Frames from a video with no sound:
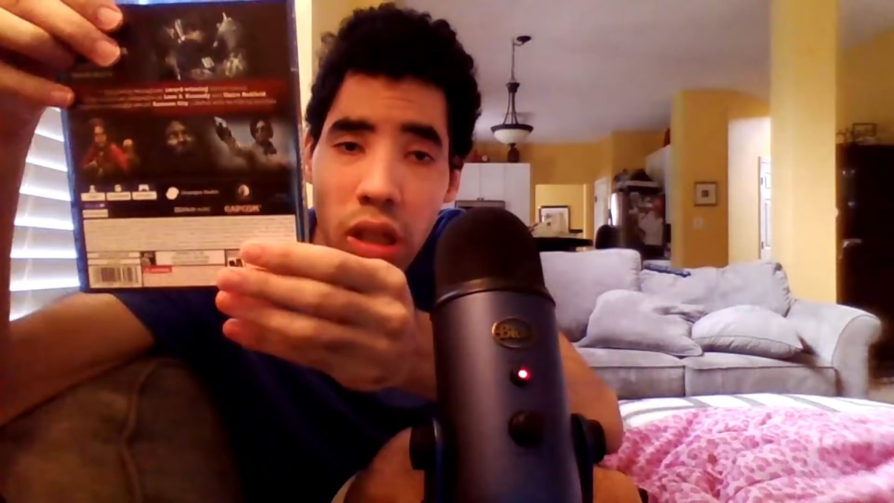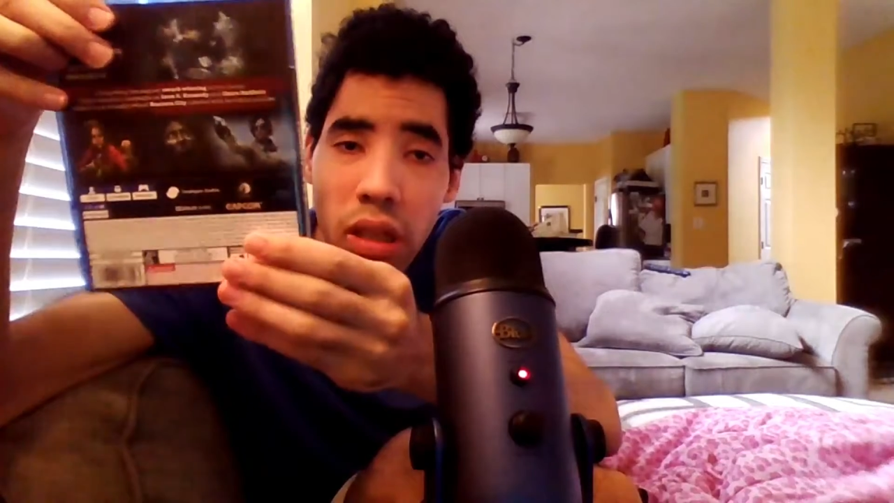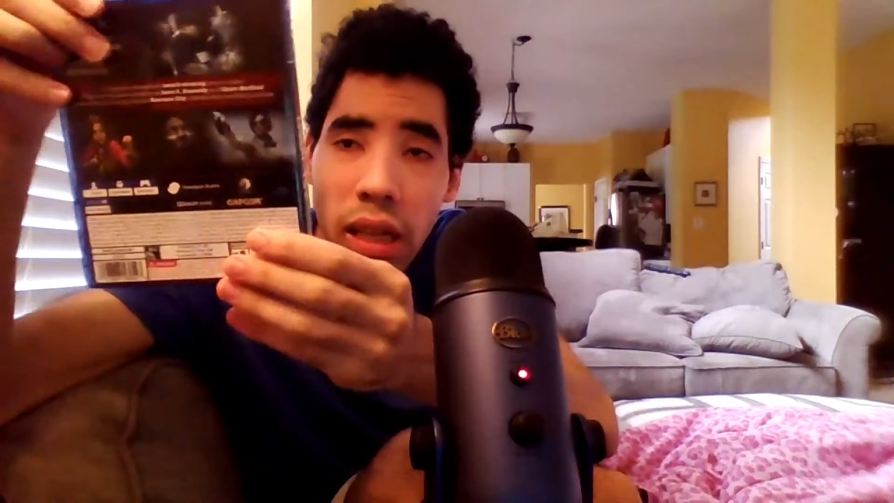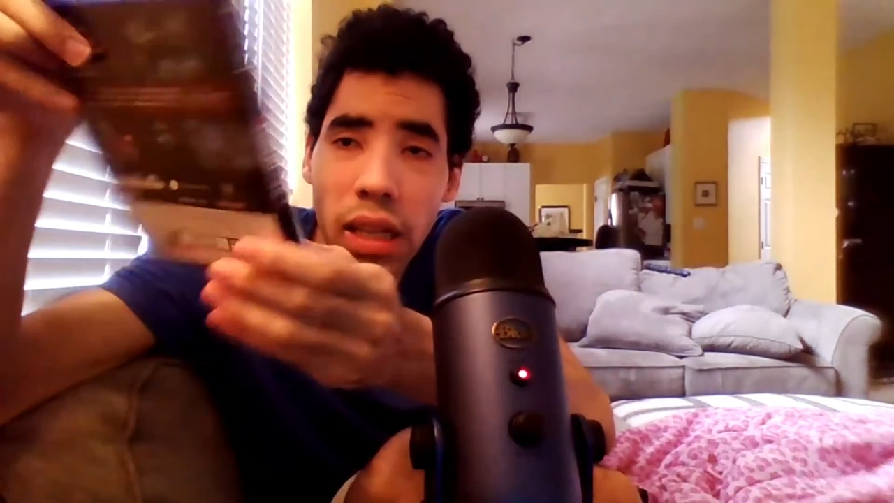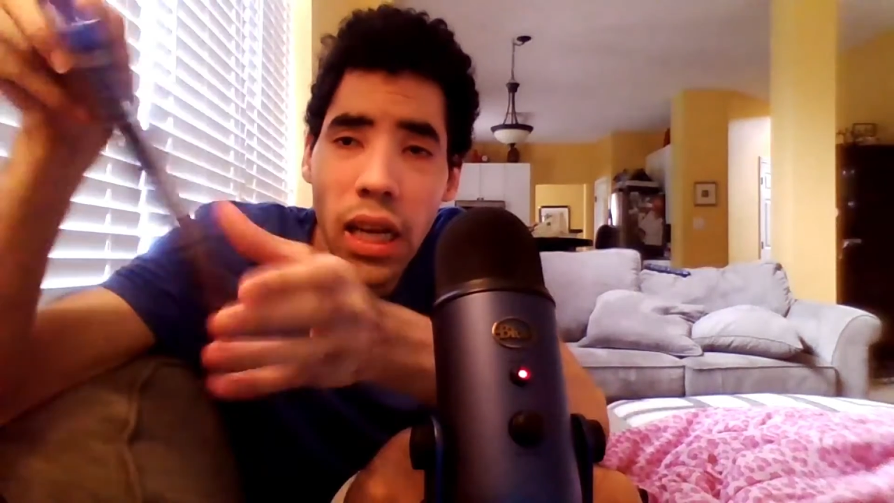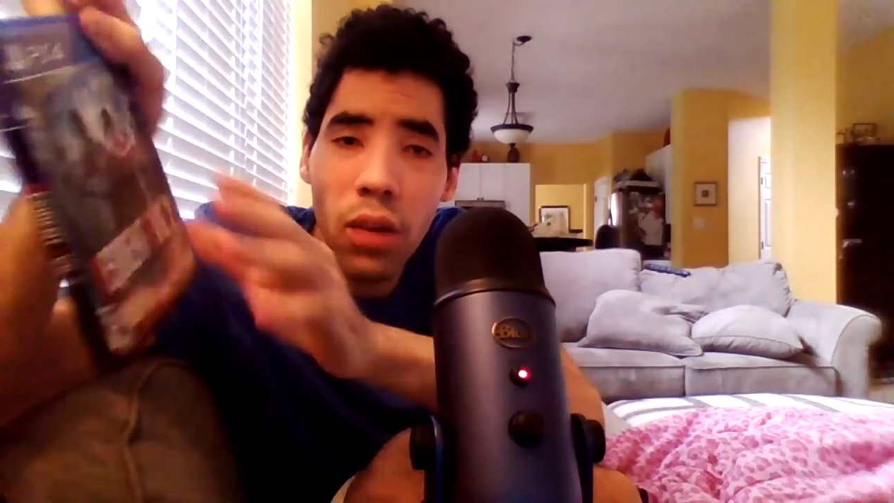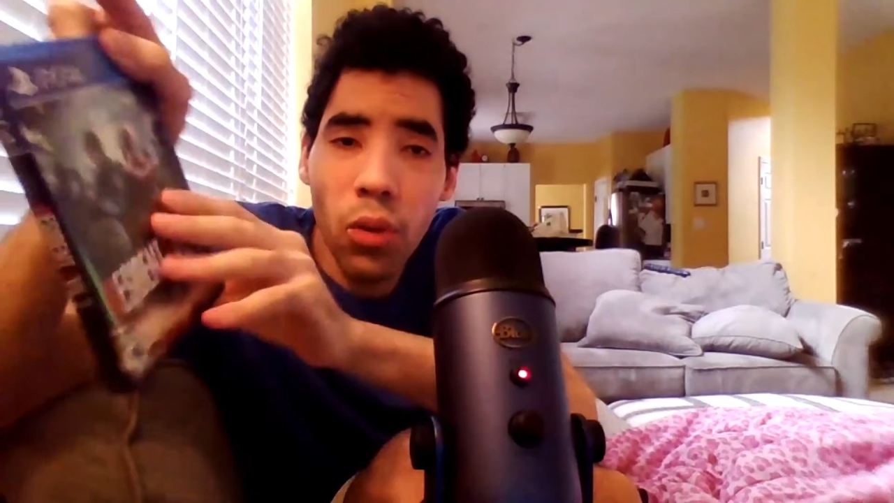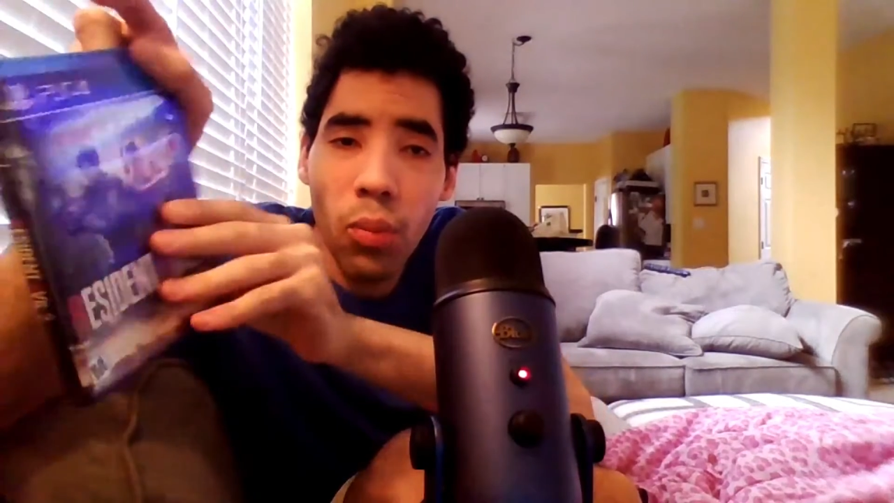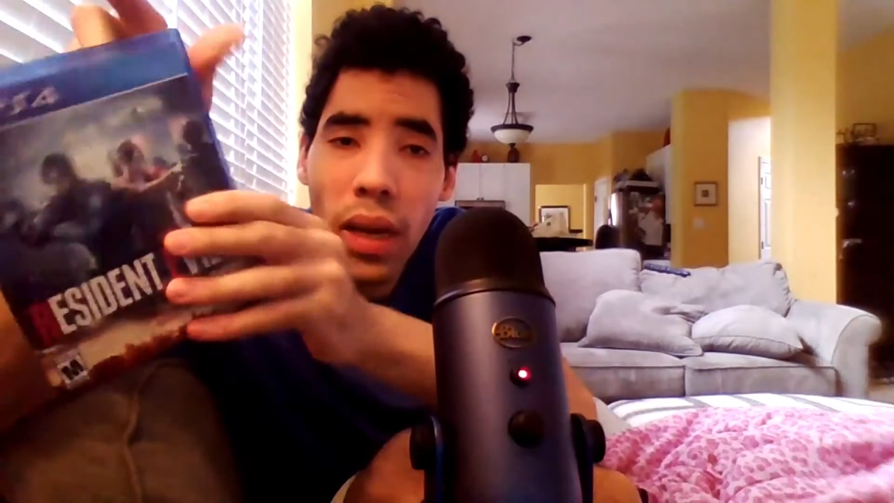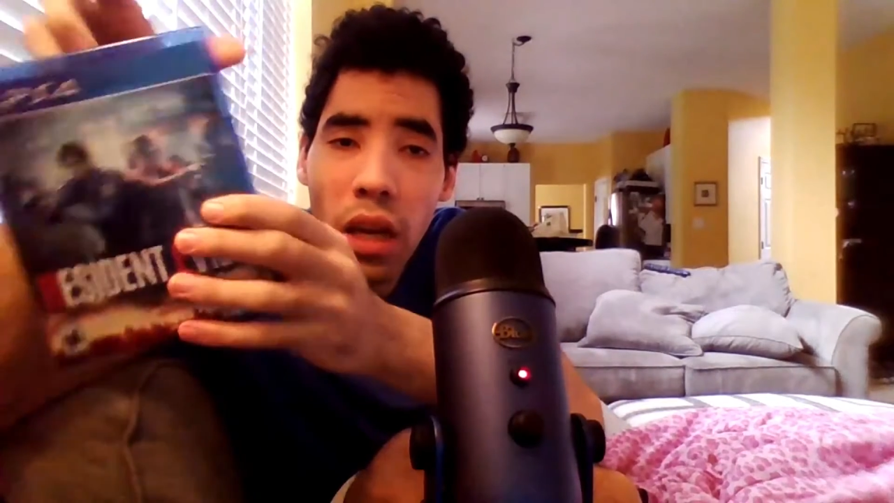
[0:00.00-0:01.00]
Thank you
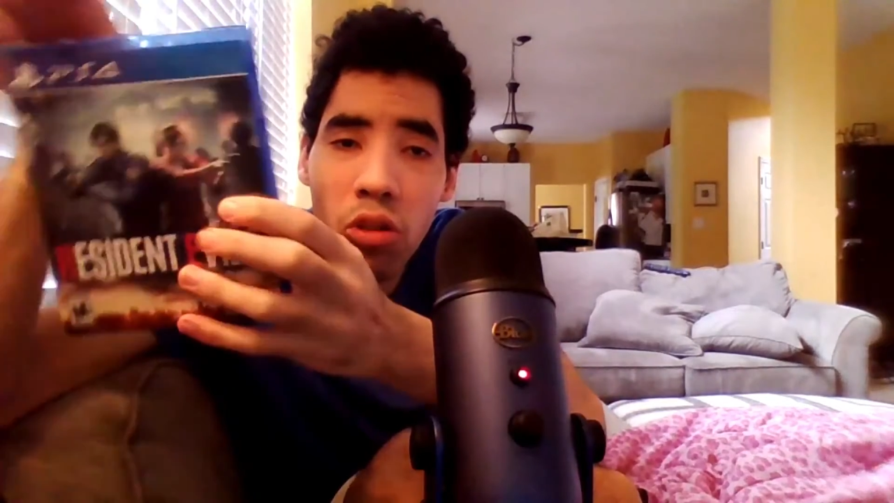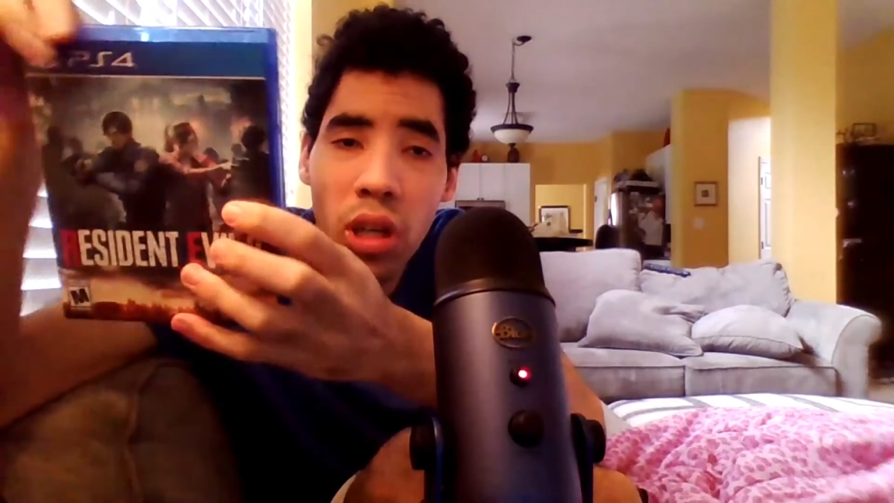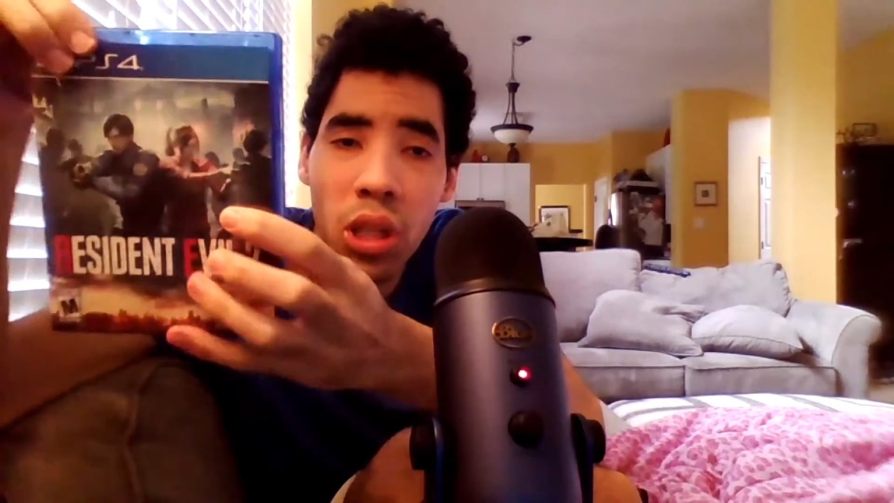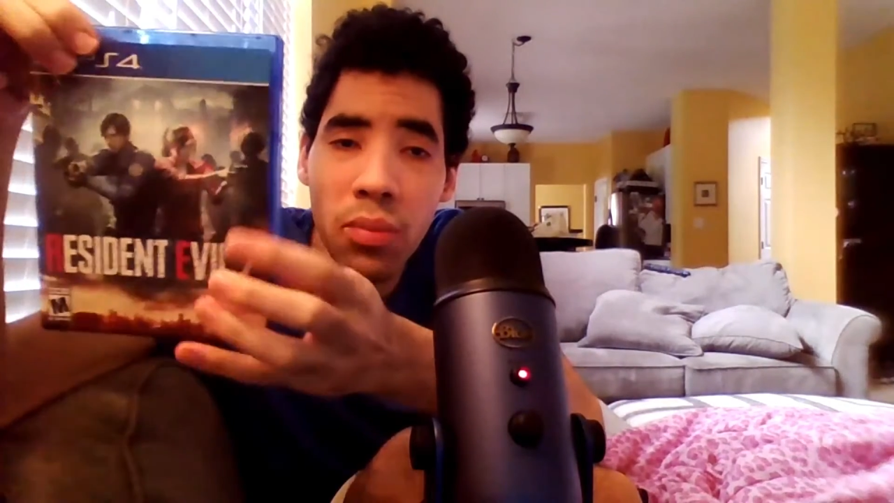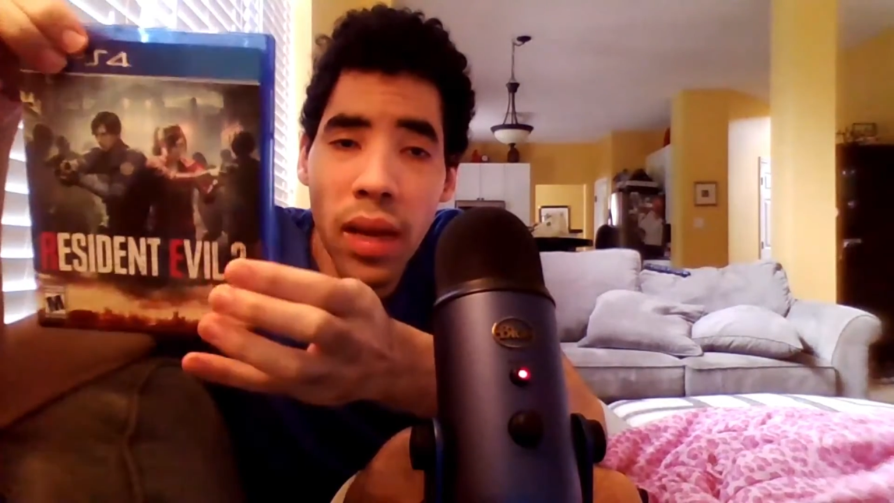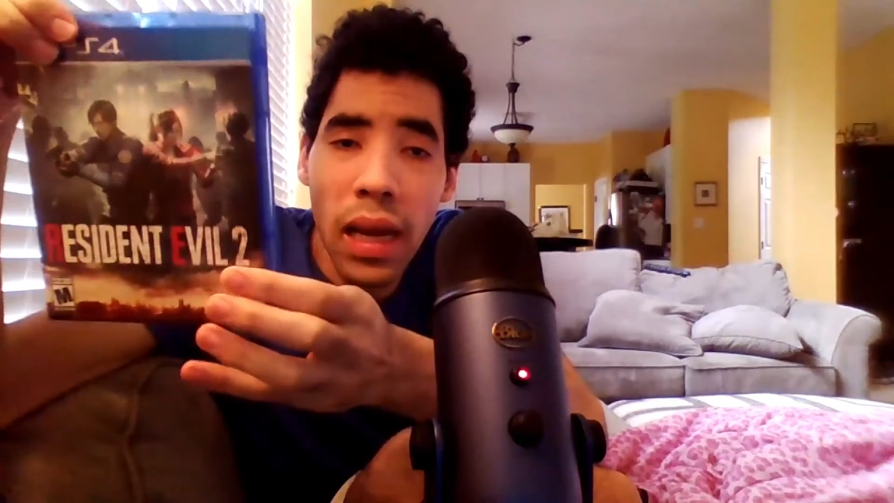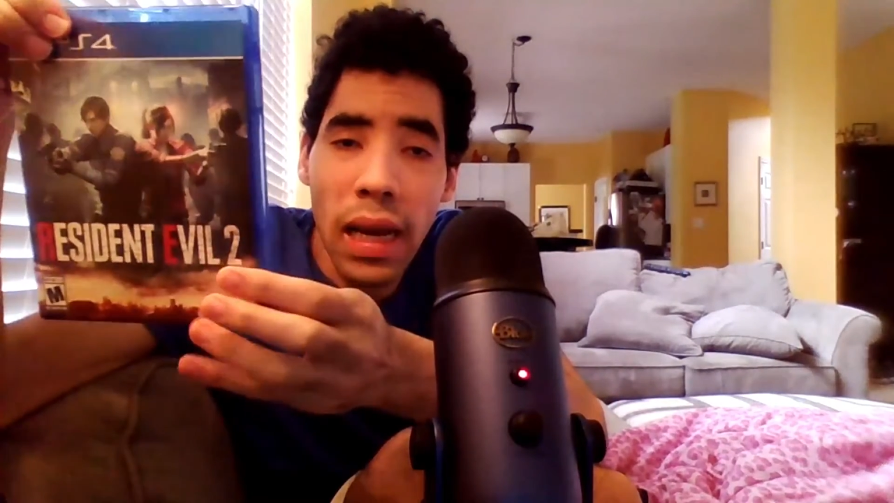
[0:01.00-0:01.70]
for making a great remake,